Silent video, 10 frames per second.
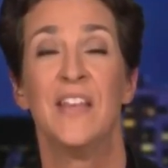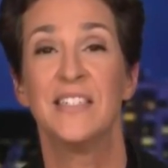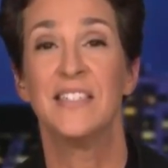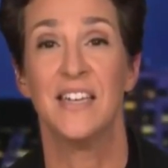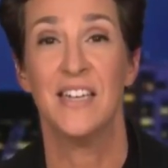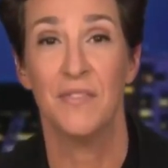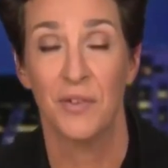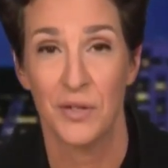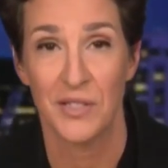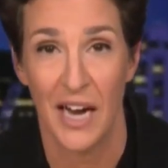This is a
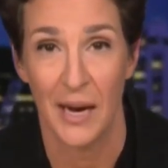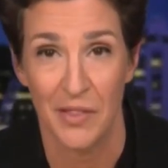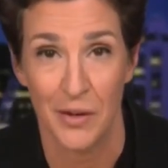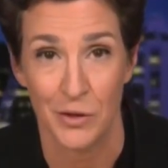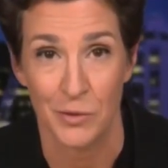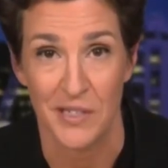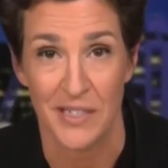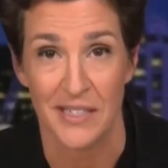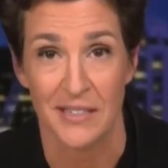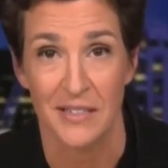difficult time in the news
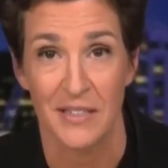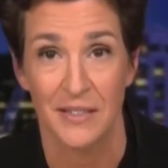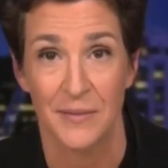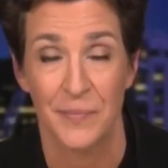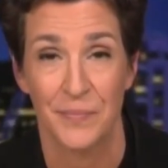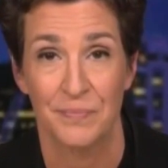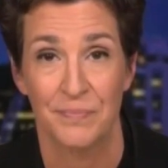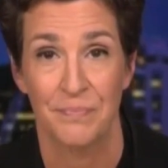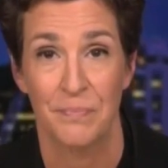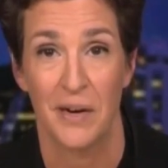business,
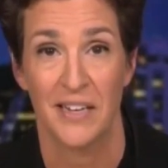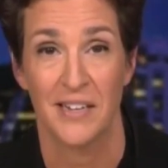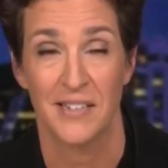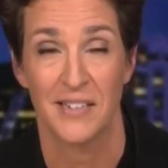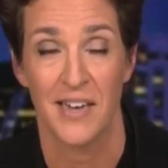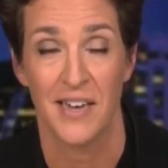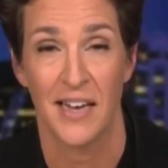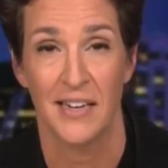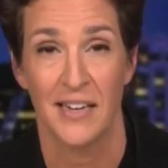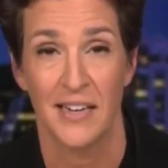but it does
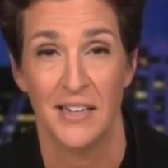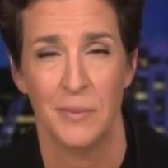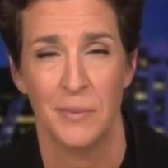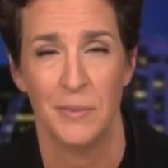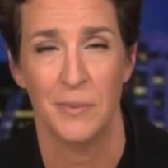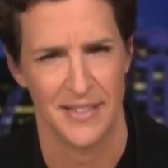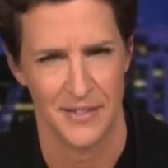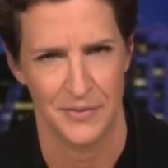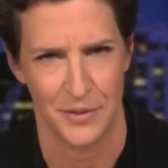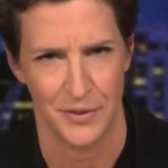not need to be
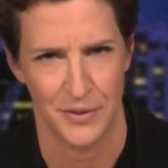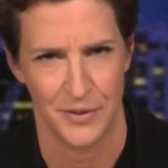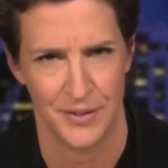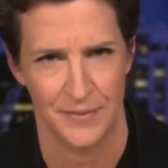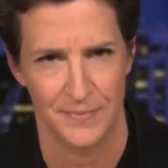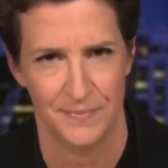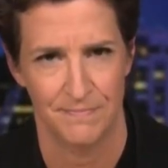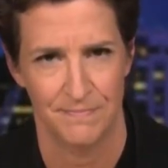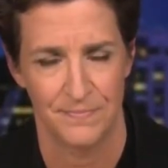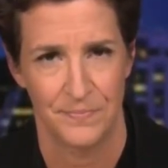this difficult.